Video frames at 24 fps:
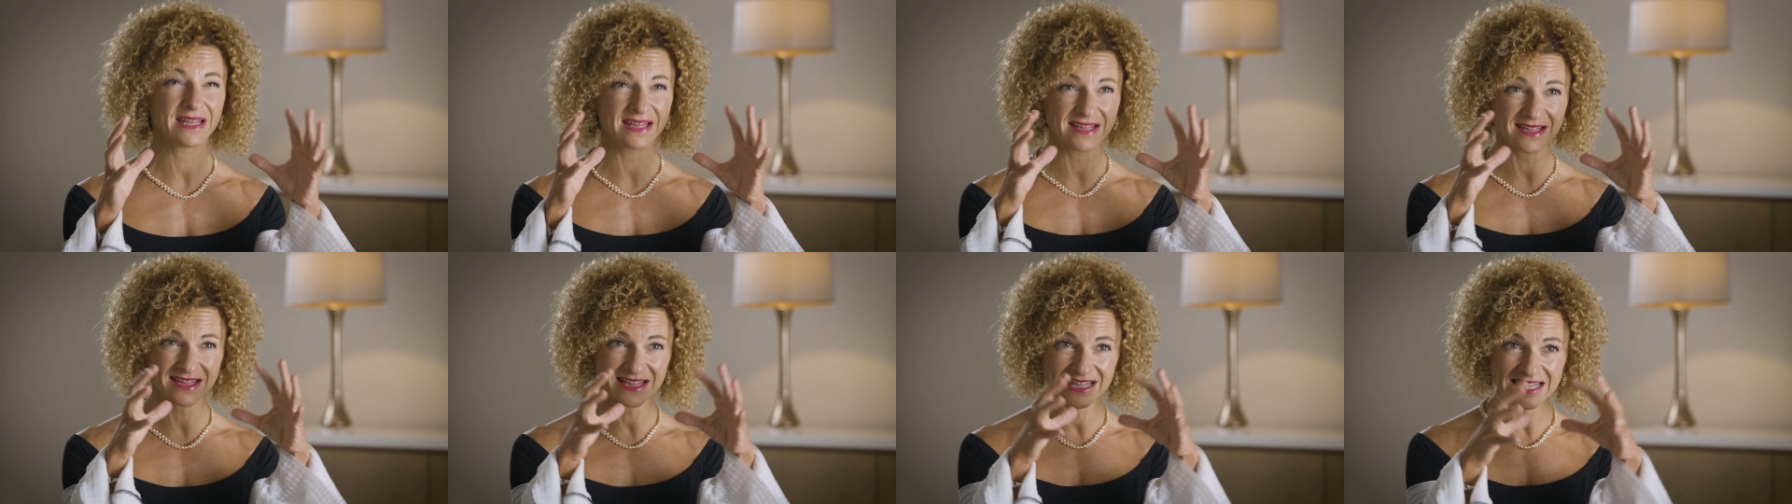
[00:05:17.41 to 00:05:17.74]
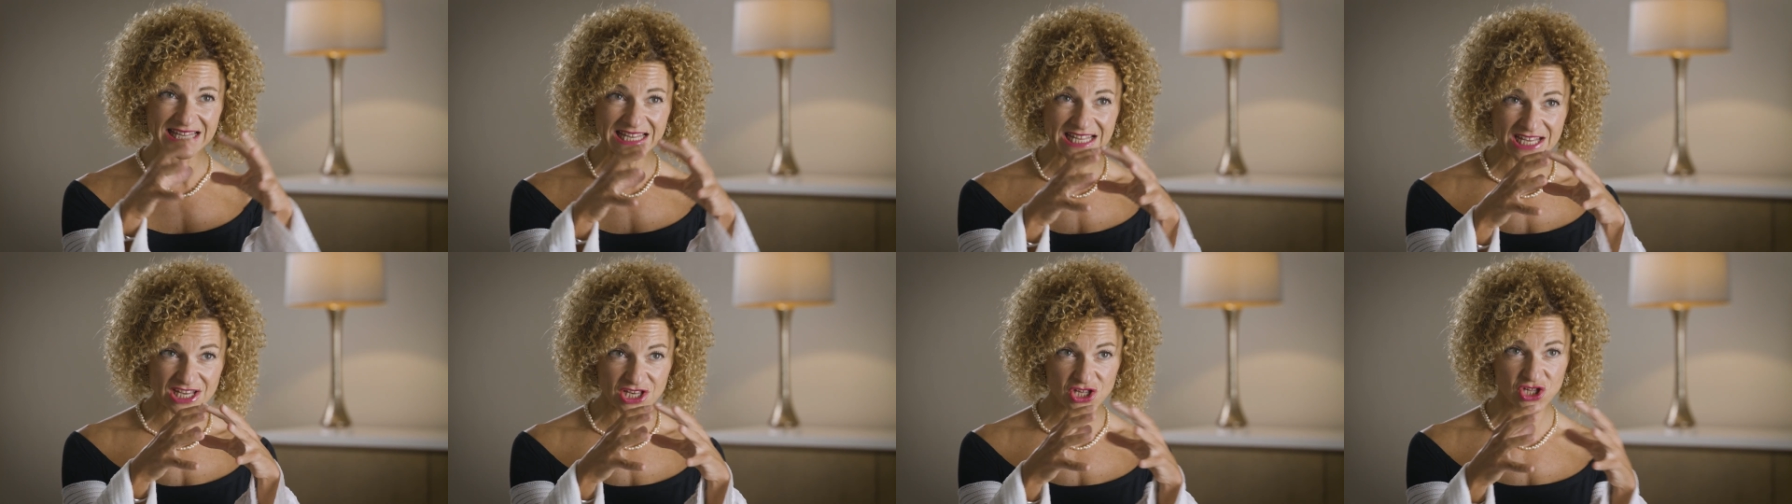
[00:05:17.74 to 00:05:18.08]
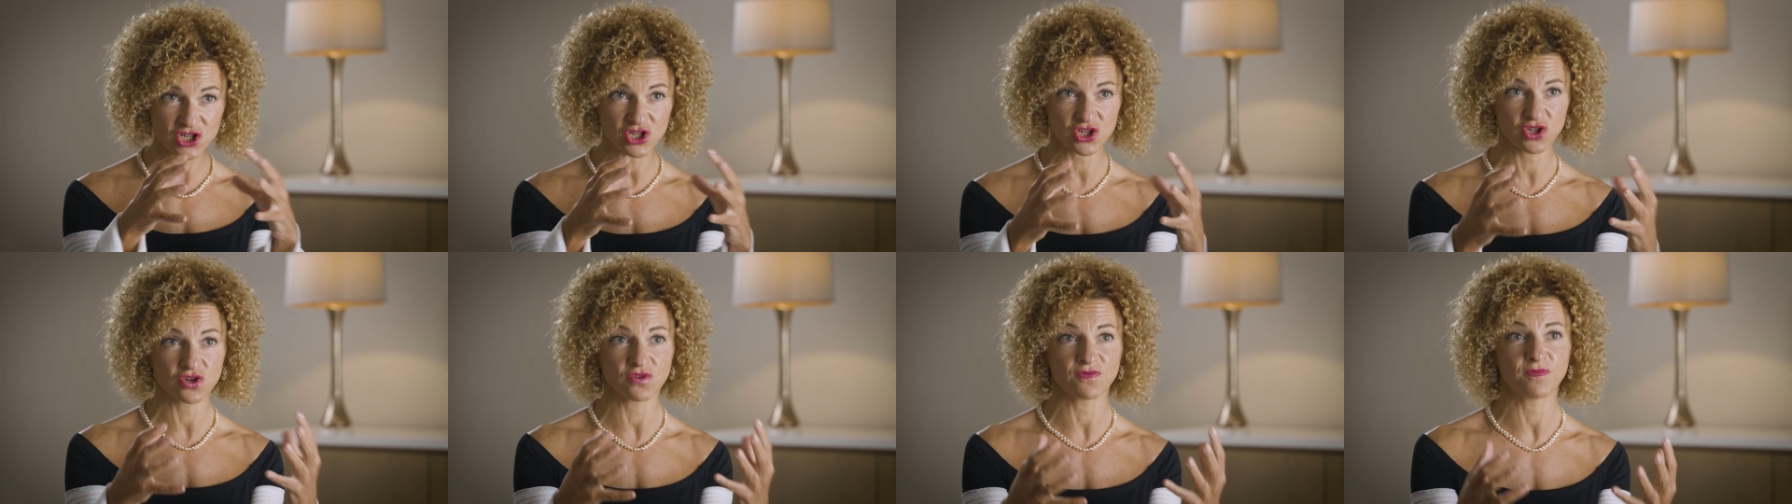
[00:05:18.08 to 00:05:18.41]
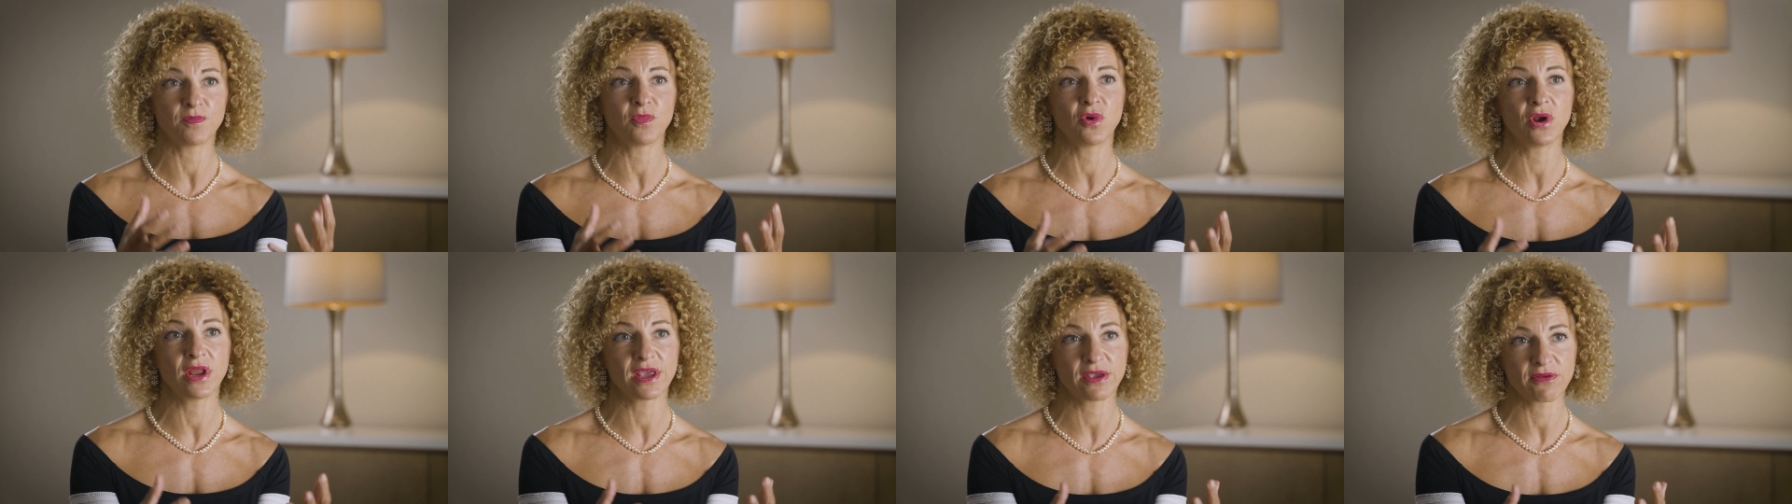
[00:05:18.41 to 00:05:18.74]
this niche of
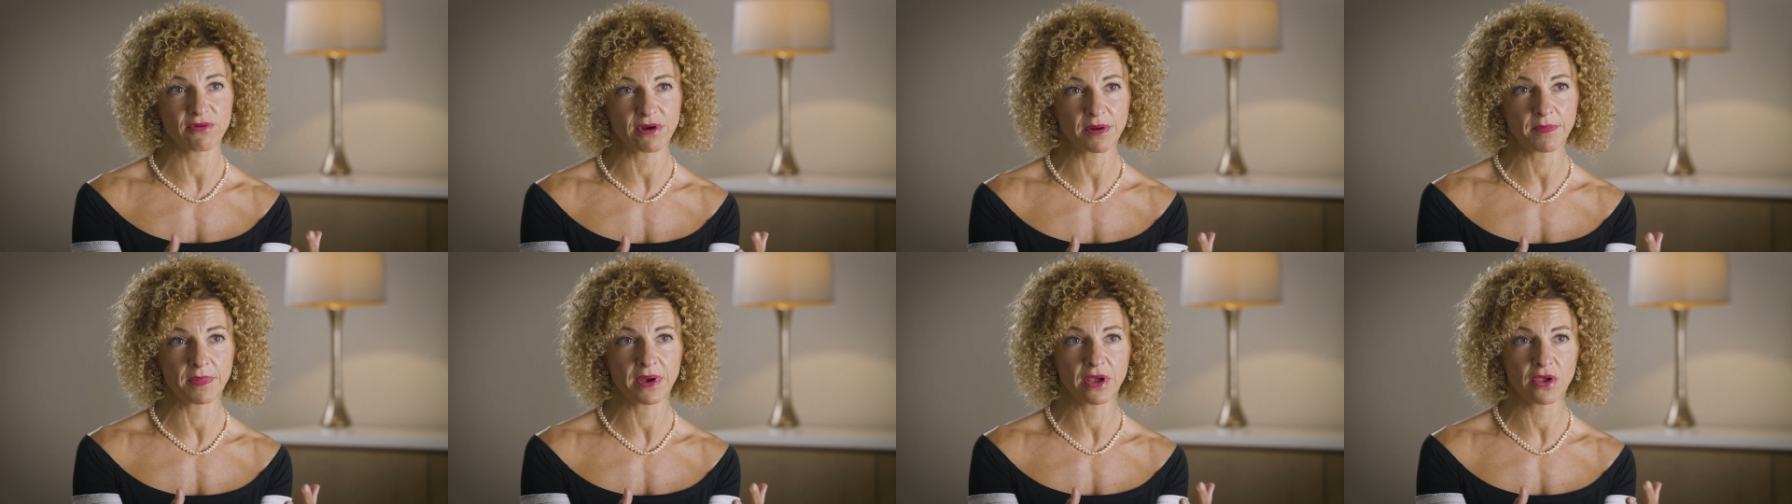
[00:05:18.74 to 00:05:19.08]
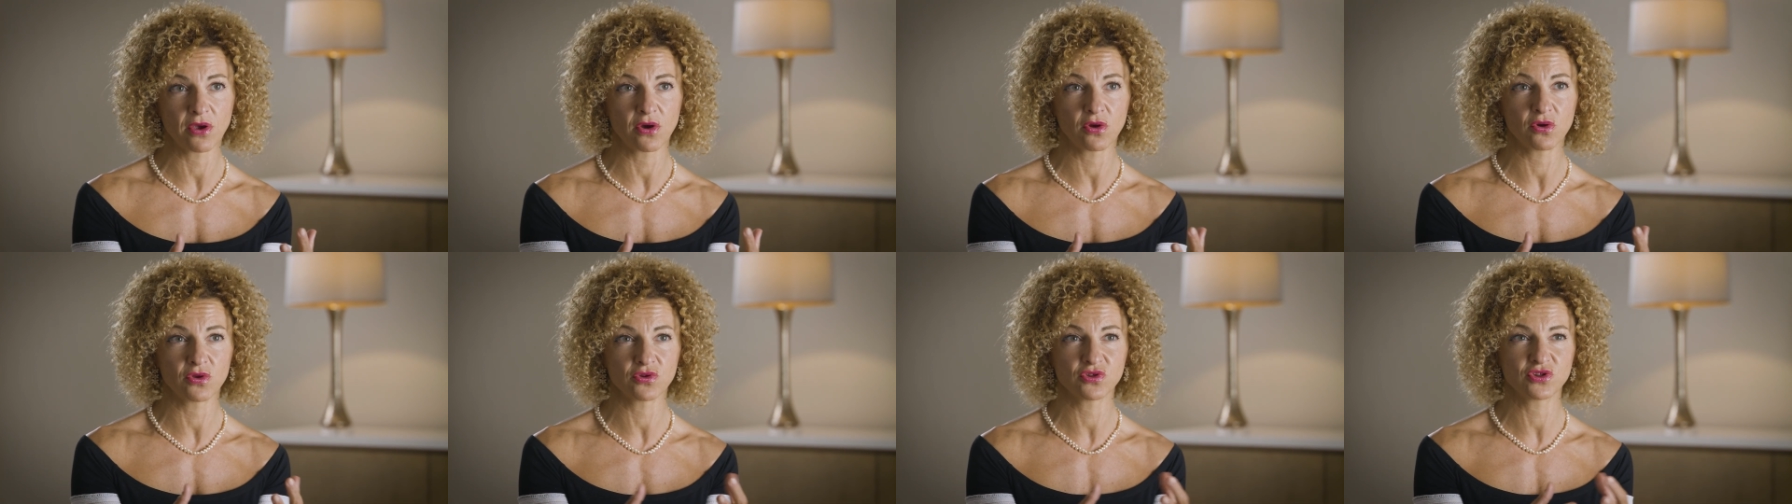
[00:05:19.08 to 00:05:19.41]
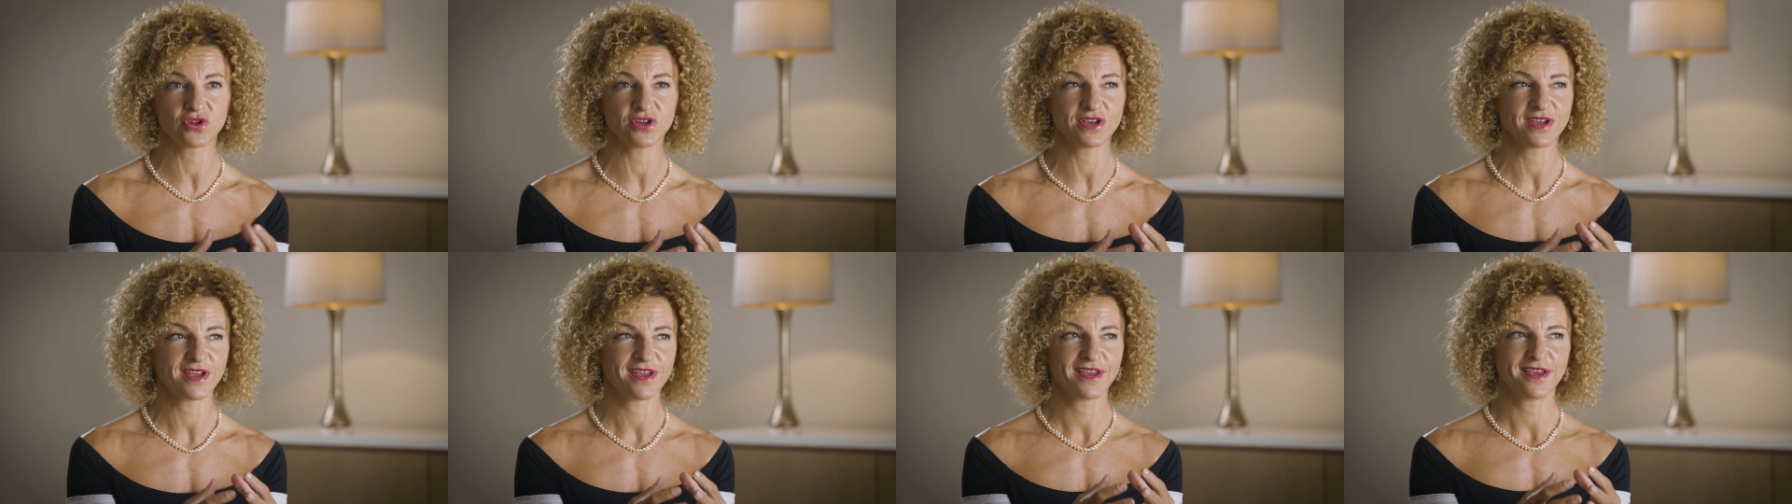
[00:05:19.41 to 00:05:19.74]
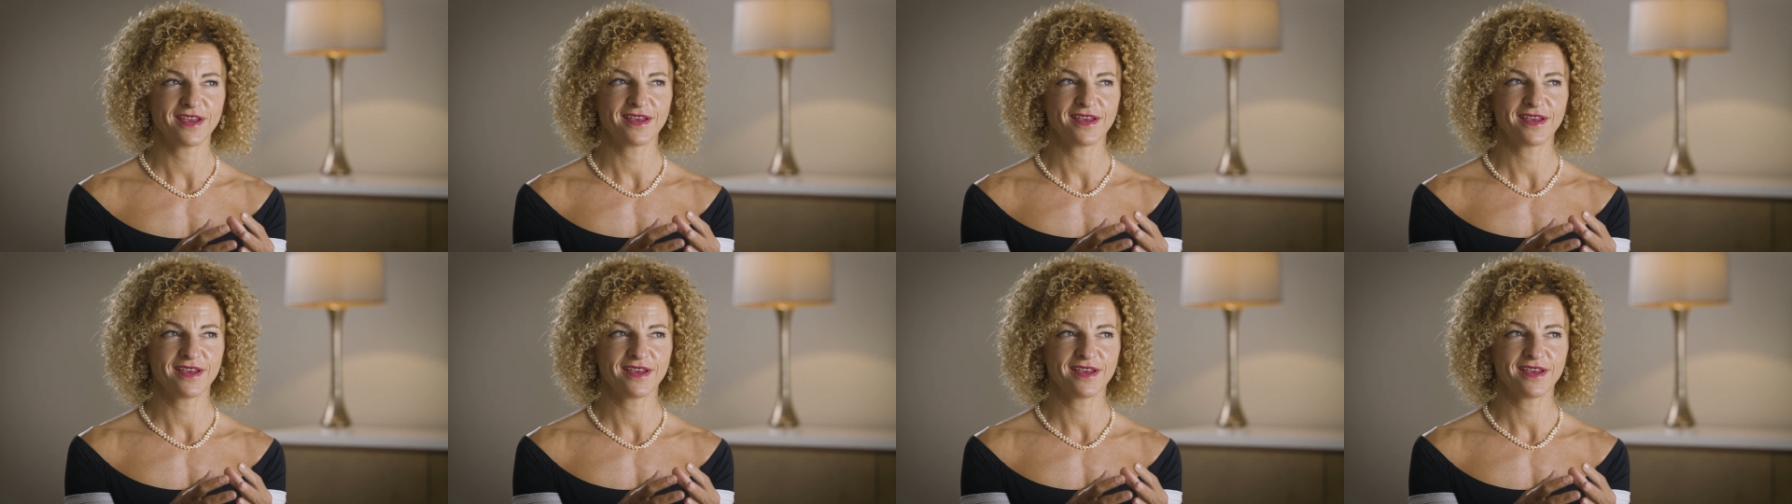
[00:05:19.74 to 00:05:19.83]
molecular biology.